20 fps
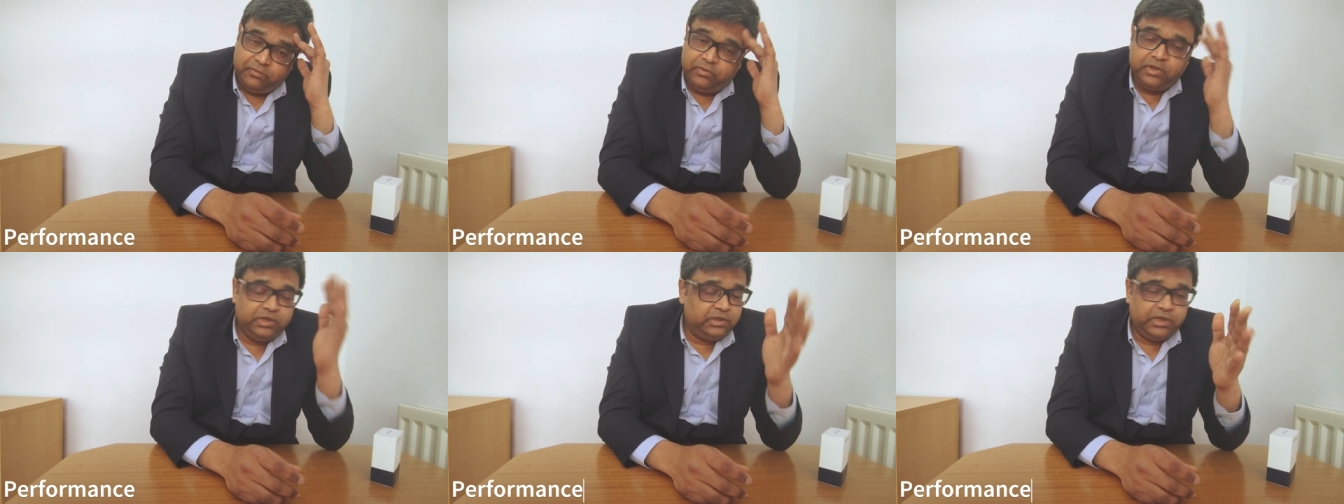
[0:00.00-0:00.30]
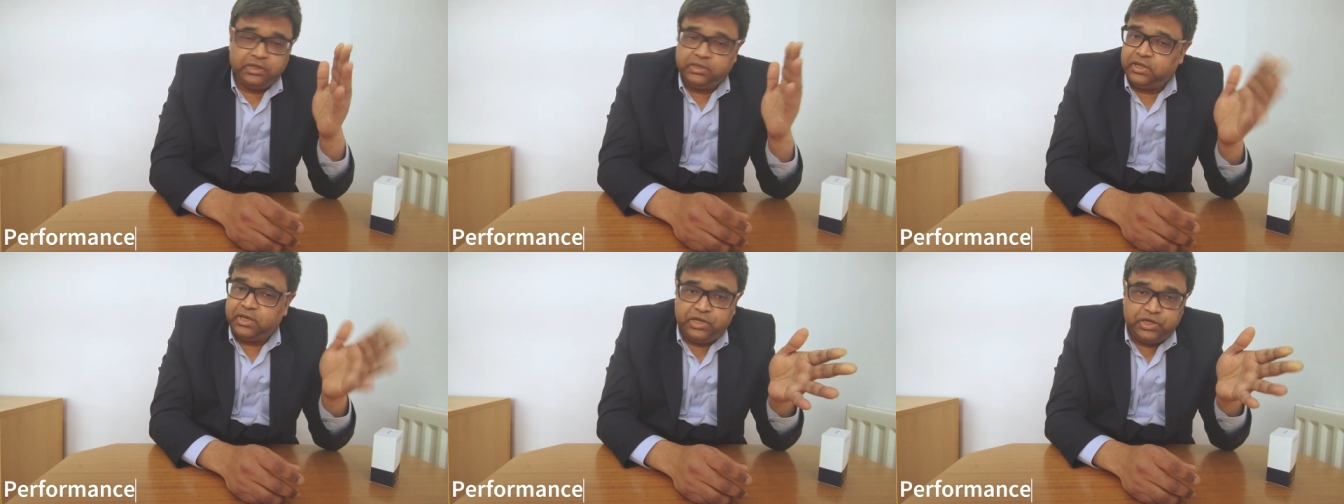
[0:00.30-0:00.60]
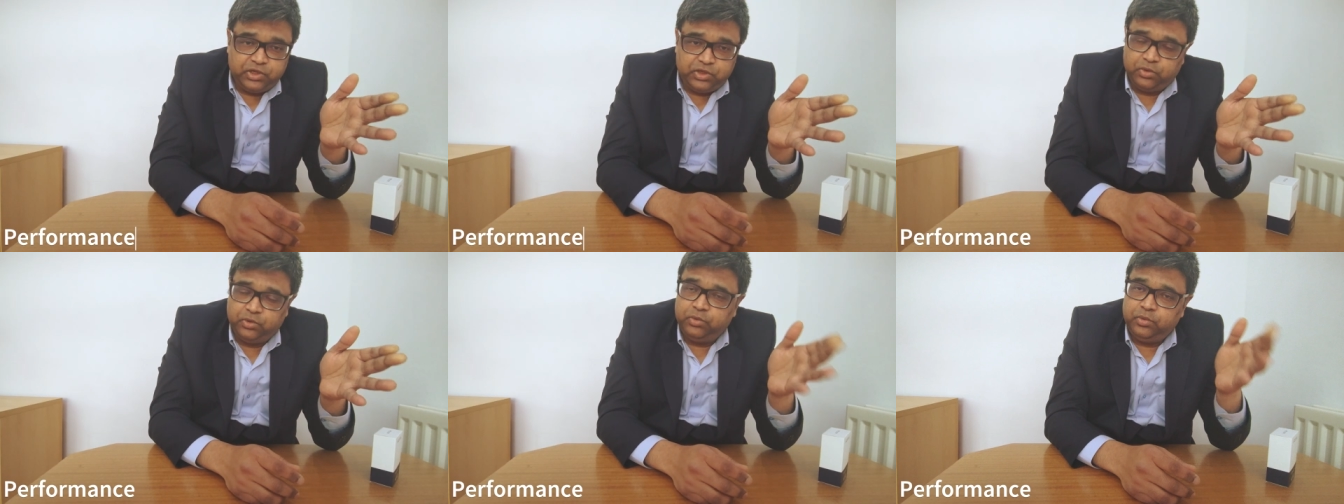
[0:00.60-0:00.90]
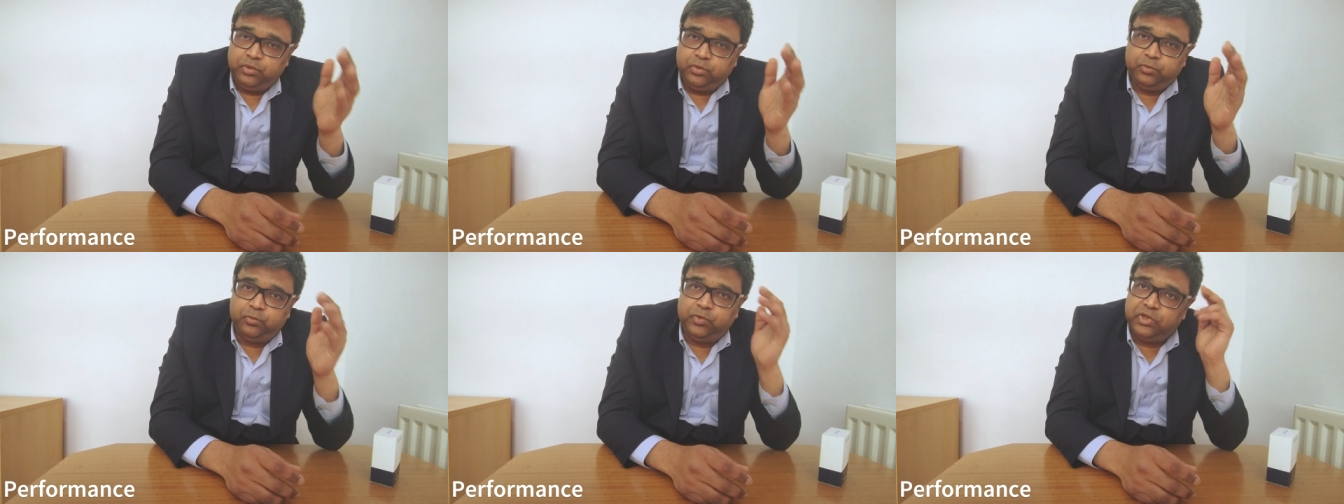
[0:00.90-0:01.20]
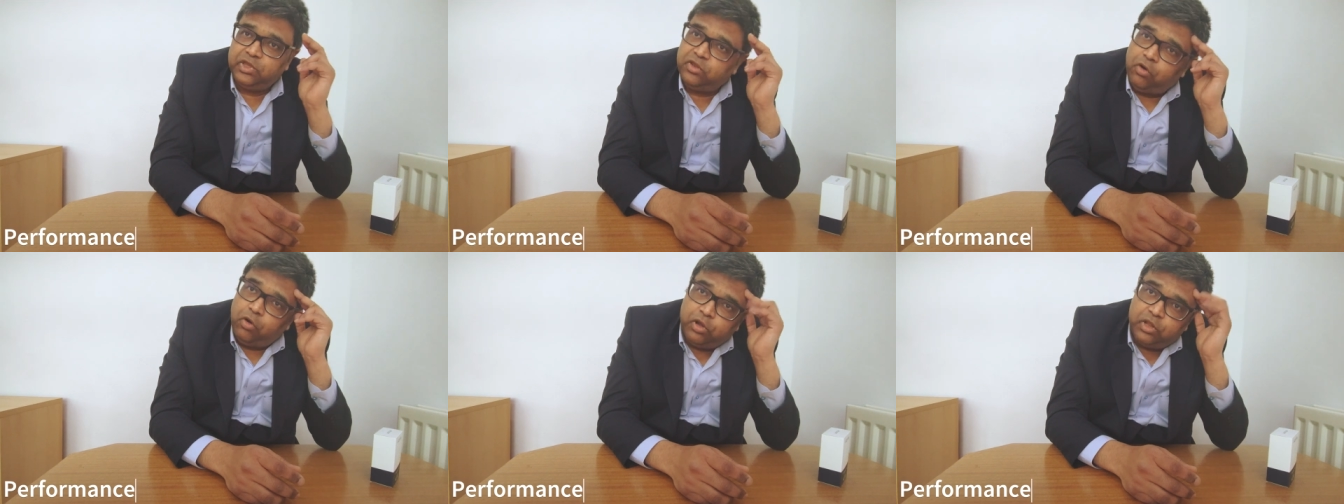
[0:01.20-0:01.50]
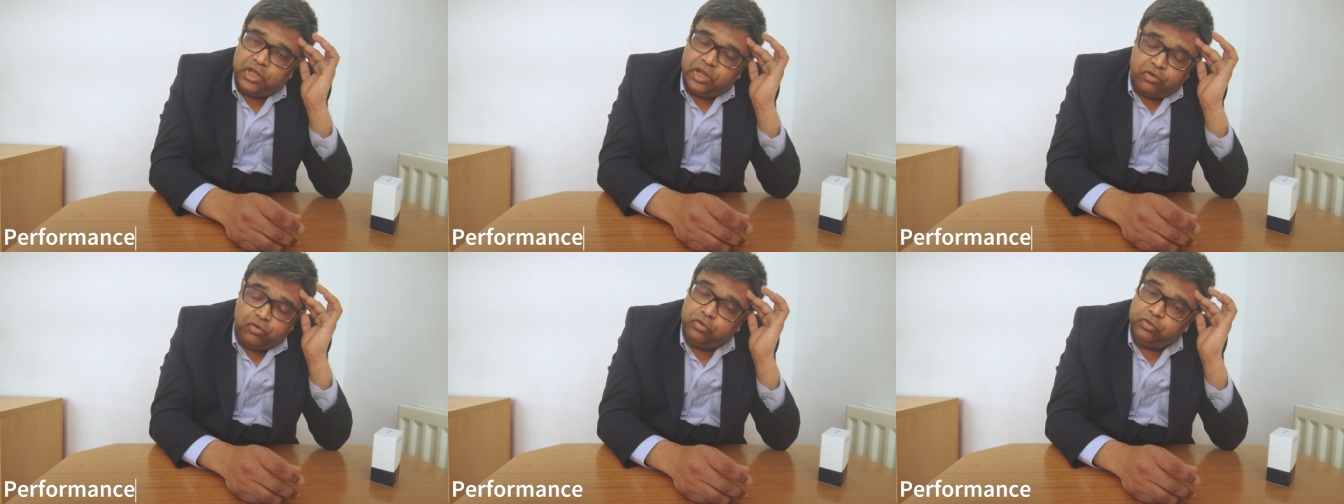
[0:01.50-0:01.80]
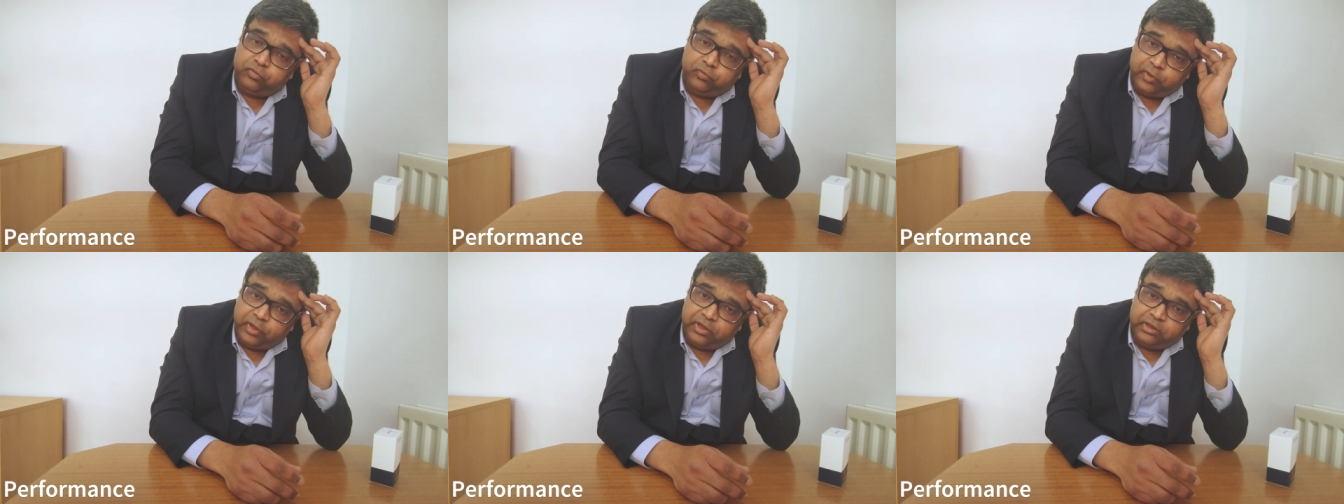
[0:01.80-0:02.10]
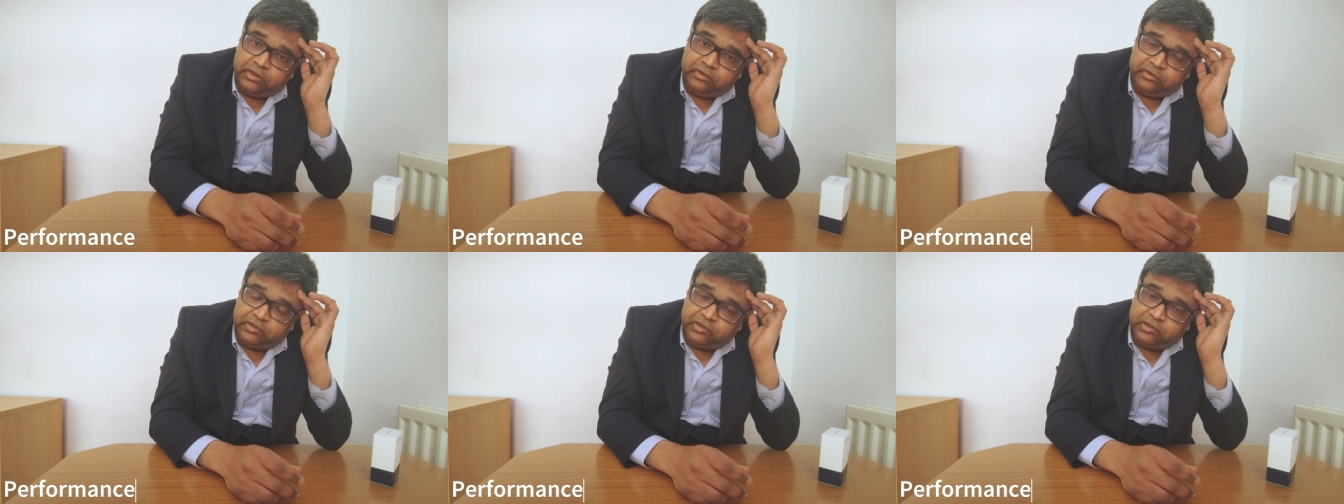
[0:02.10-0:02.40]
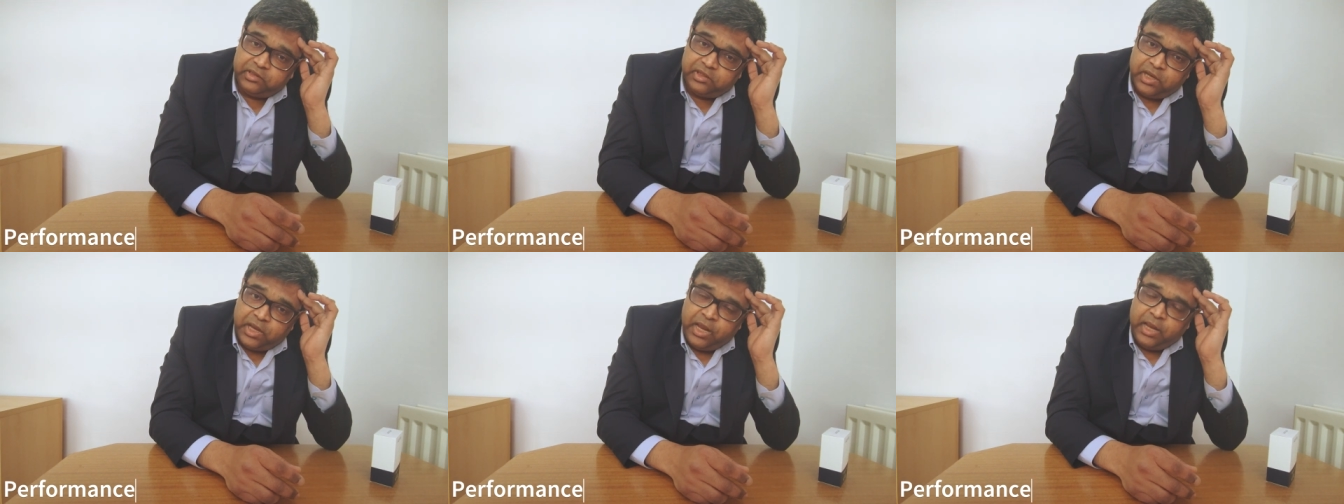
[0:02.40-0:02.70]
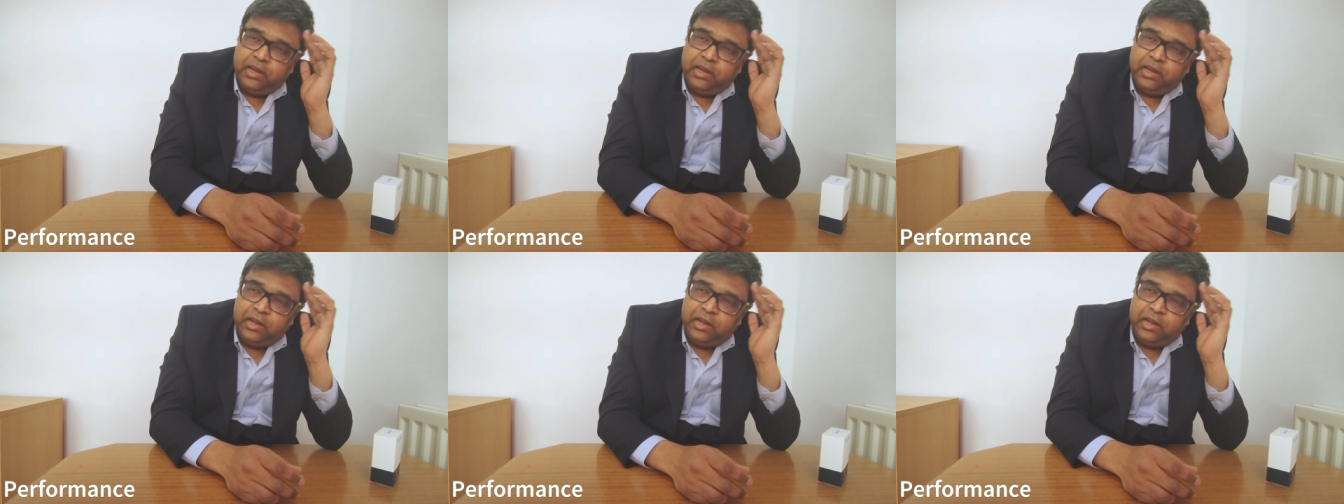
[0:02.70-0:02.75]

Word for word: is, is an issue with all Lacoste fragrances,